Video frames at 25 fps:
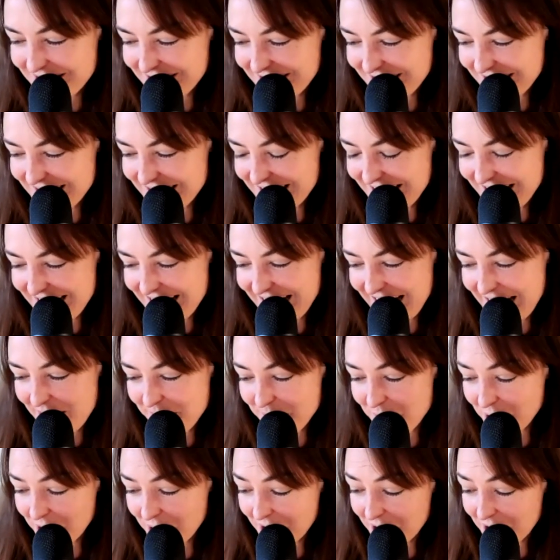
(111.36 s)

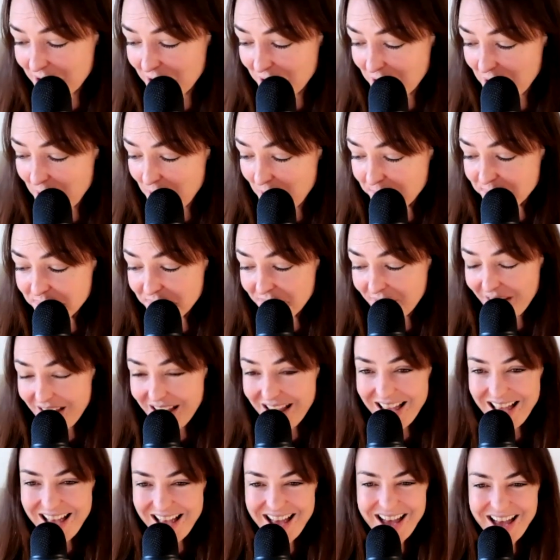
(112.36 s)
and Booking.com,
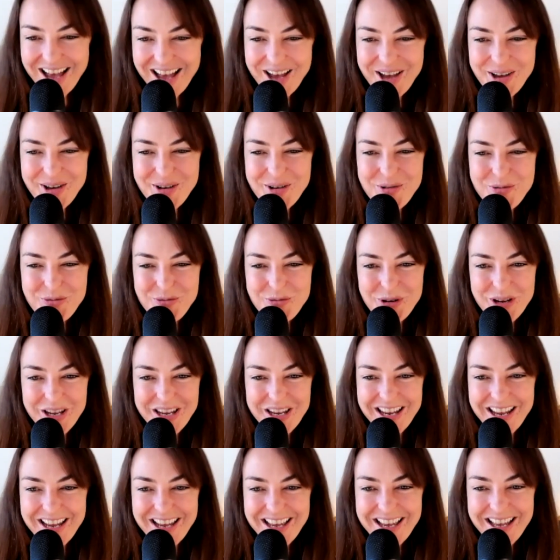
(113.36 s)

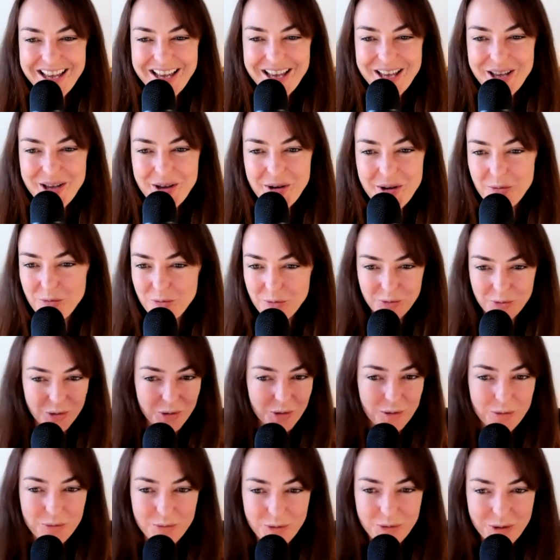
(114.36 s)
we're
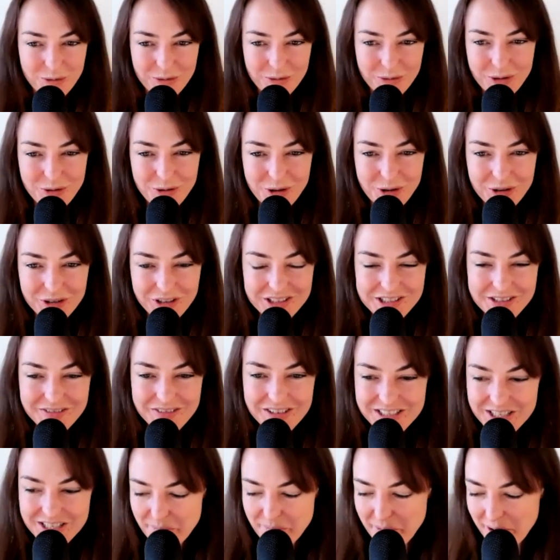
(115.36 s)
your
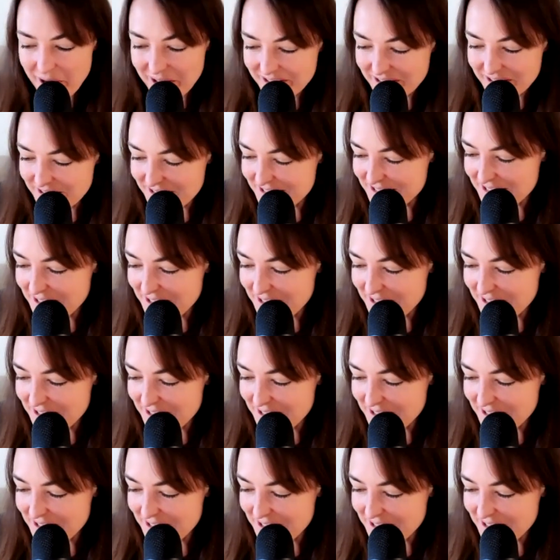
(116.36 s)
connectivity partner.